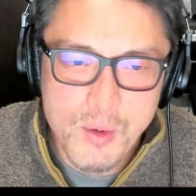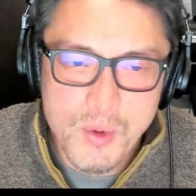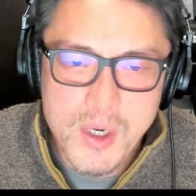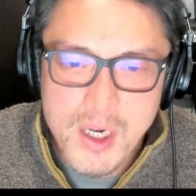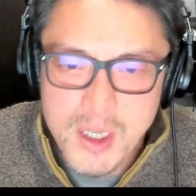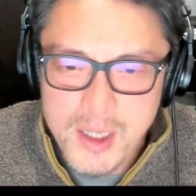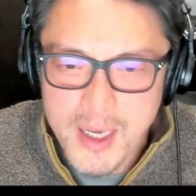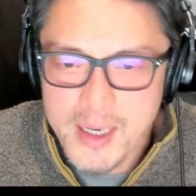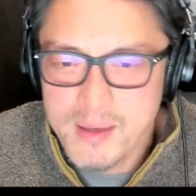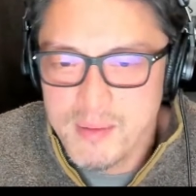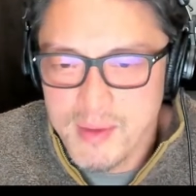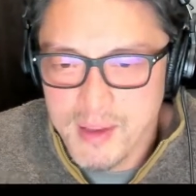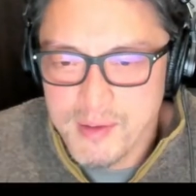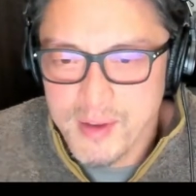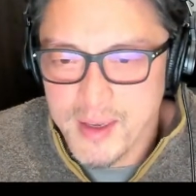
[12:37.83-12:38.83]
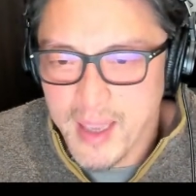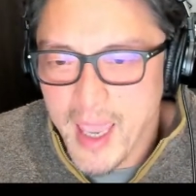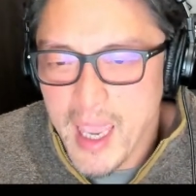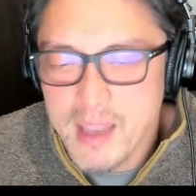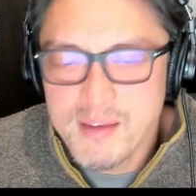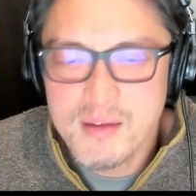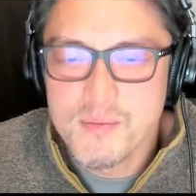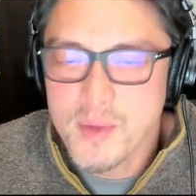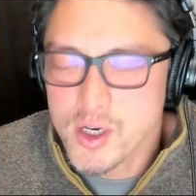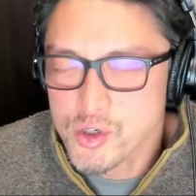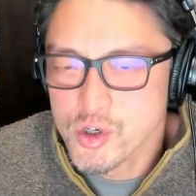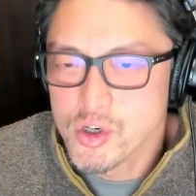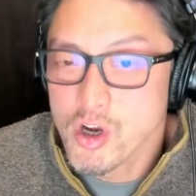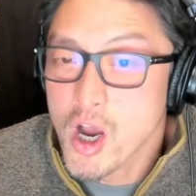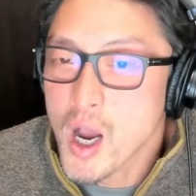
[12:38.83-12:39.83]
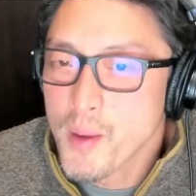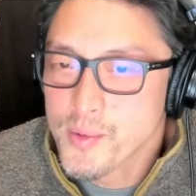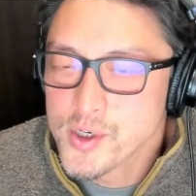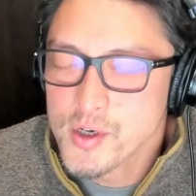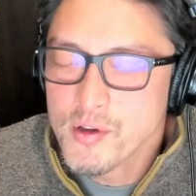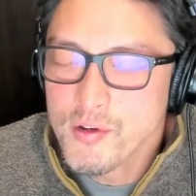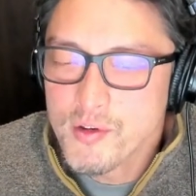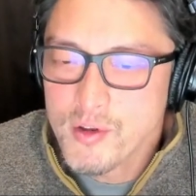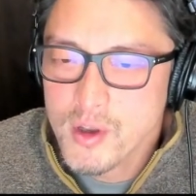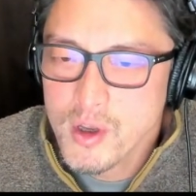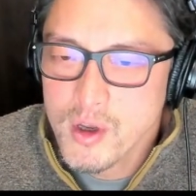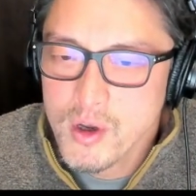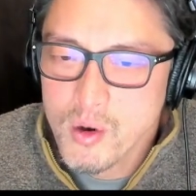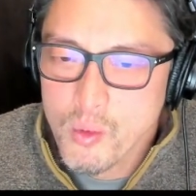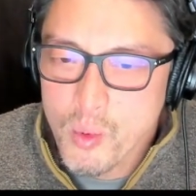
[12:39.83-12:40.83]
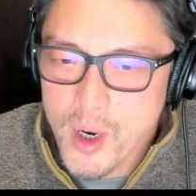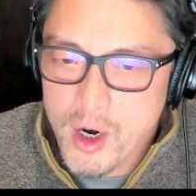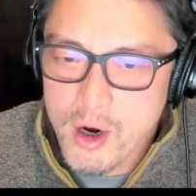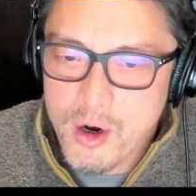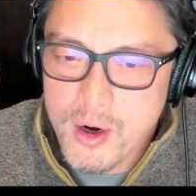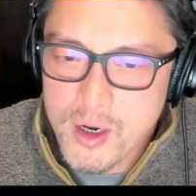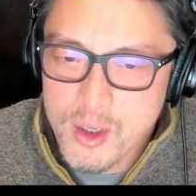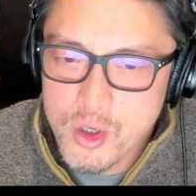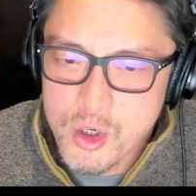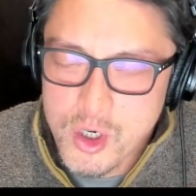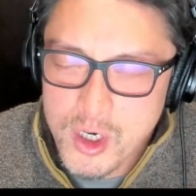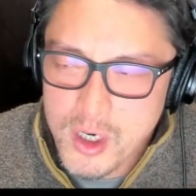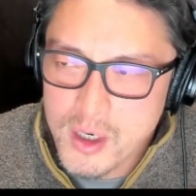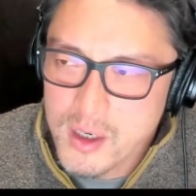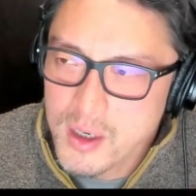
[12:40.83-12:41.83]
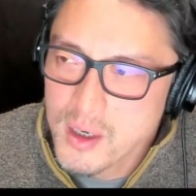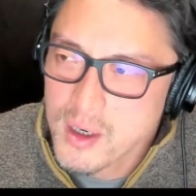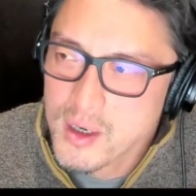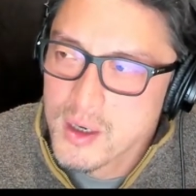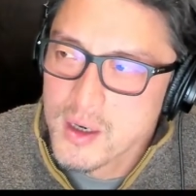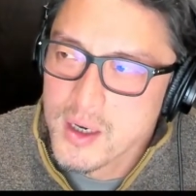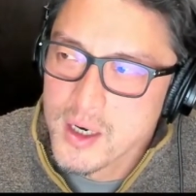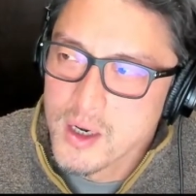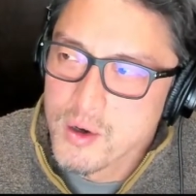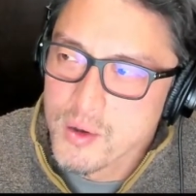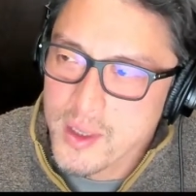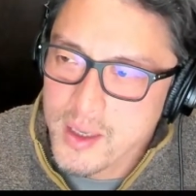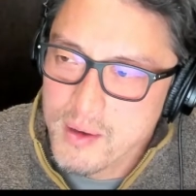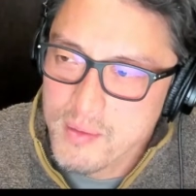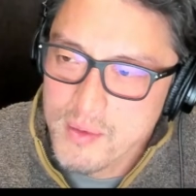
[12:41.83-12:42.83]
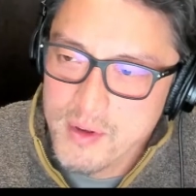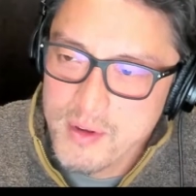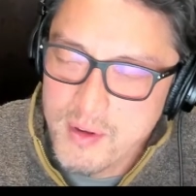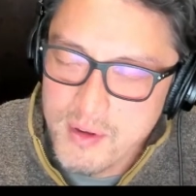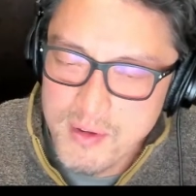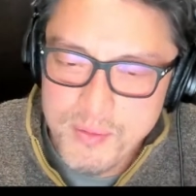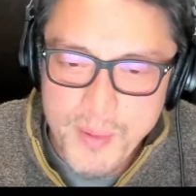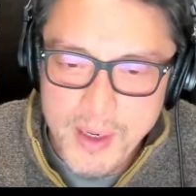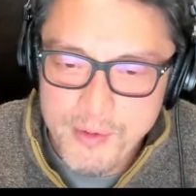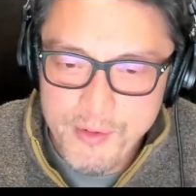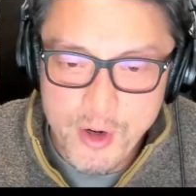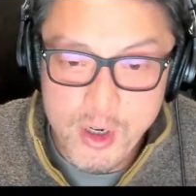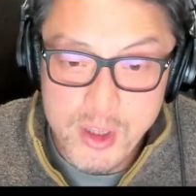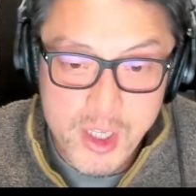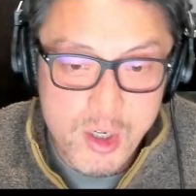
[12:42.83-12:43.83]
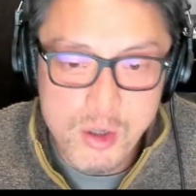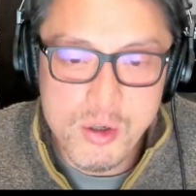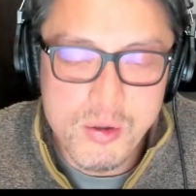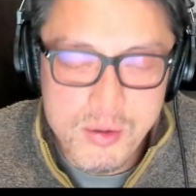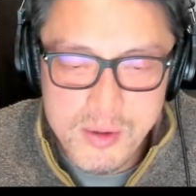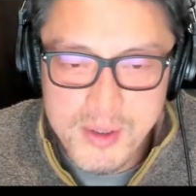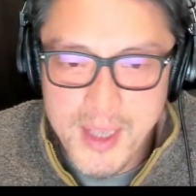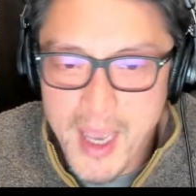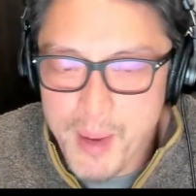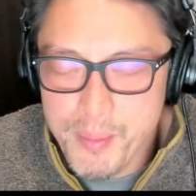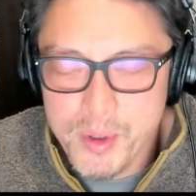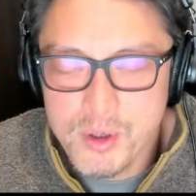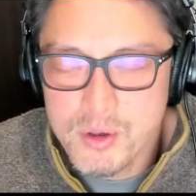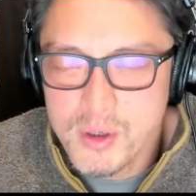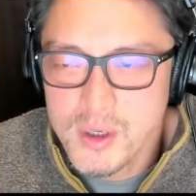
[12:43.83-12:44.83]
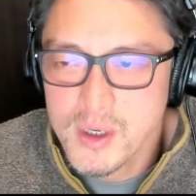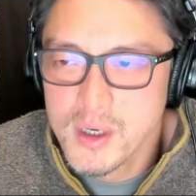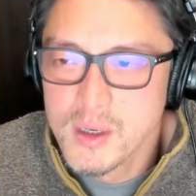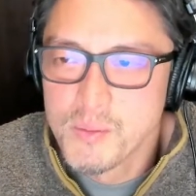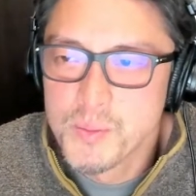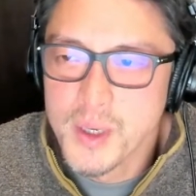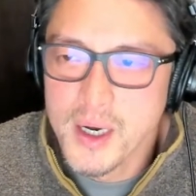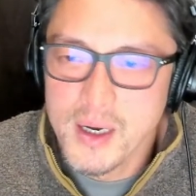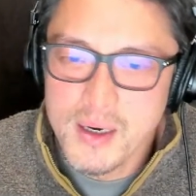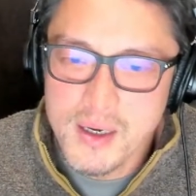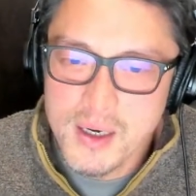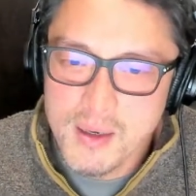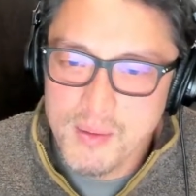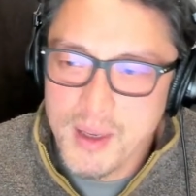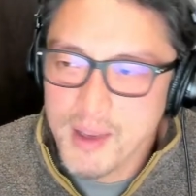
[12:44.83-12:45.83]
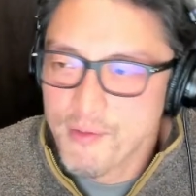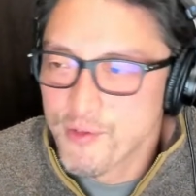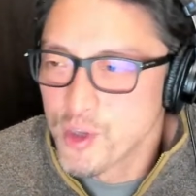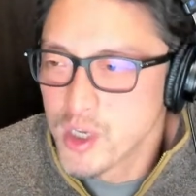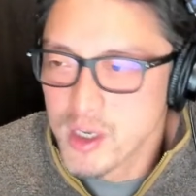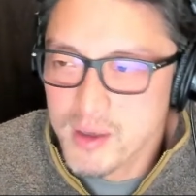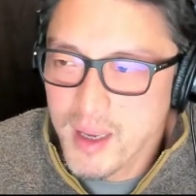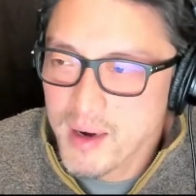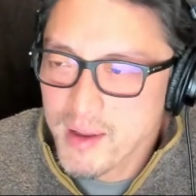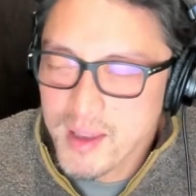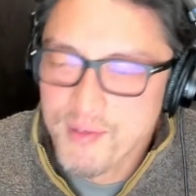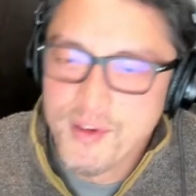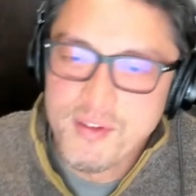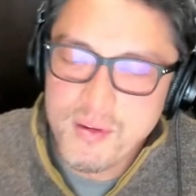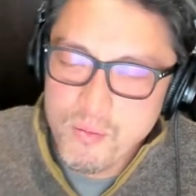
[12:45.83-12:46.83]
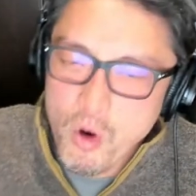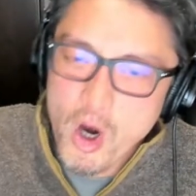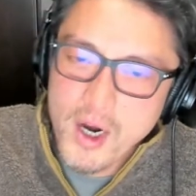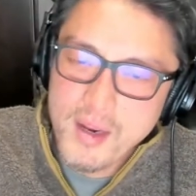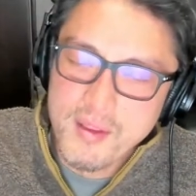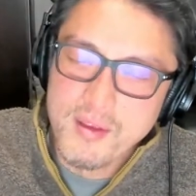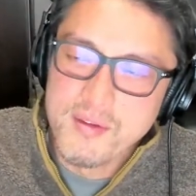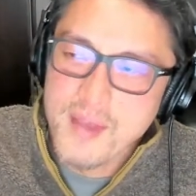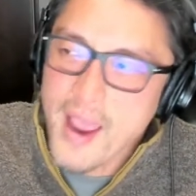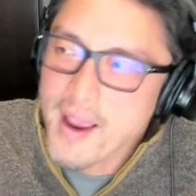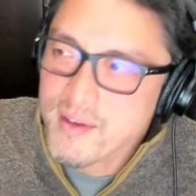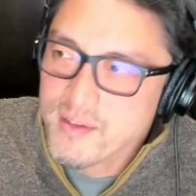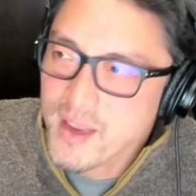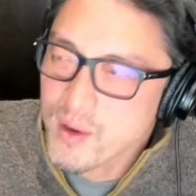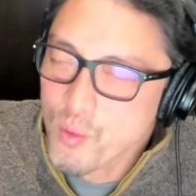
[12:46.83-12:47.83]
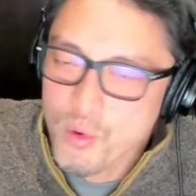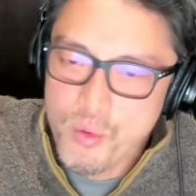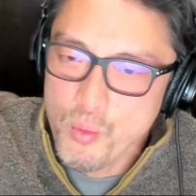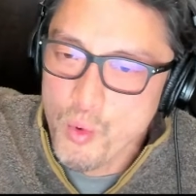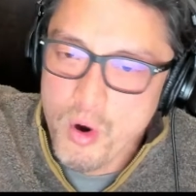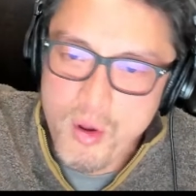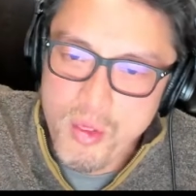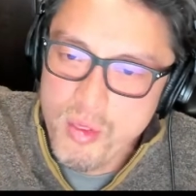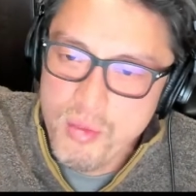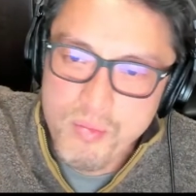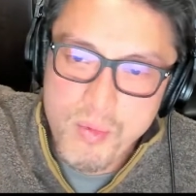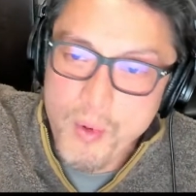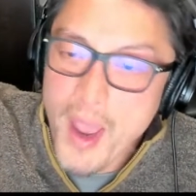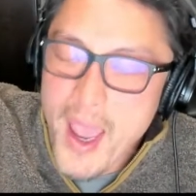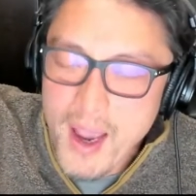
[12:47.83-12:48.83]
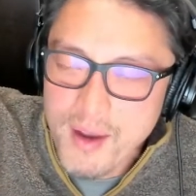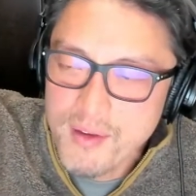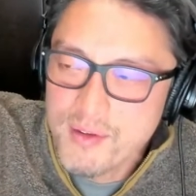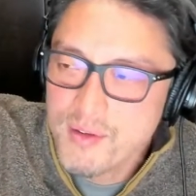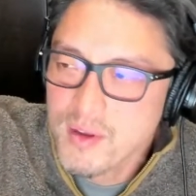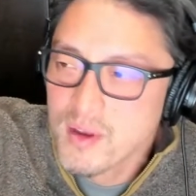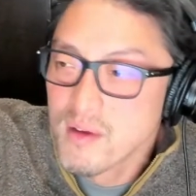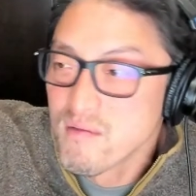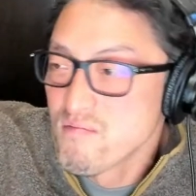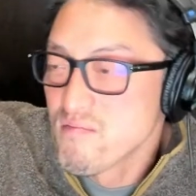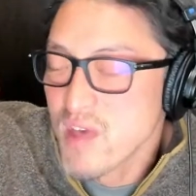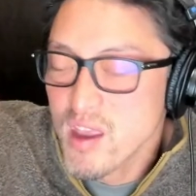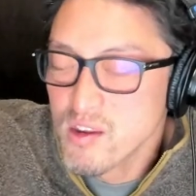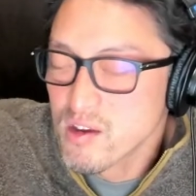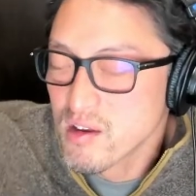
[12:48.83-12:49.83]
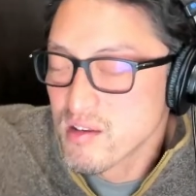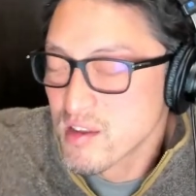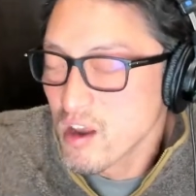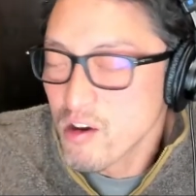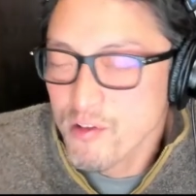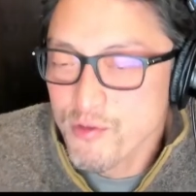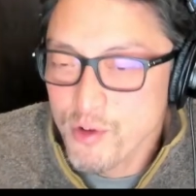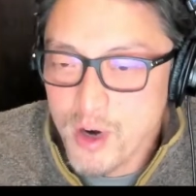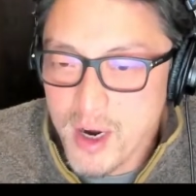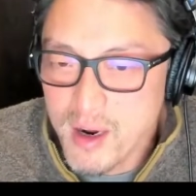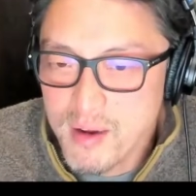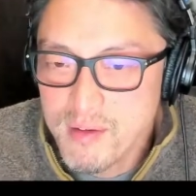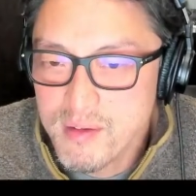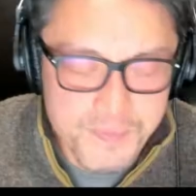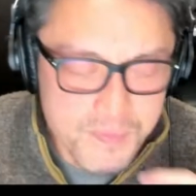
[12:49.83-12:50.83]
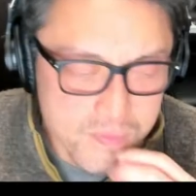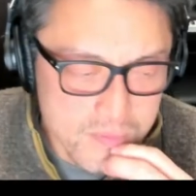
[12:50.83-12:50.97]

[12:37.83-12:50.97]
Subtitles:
collect these like asymmetric options where you could like spend very little capital, but if you could kind of convince a market this asset was worth X, then you could sell it for X.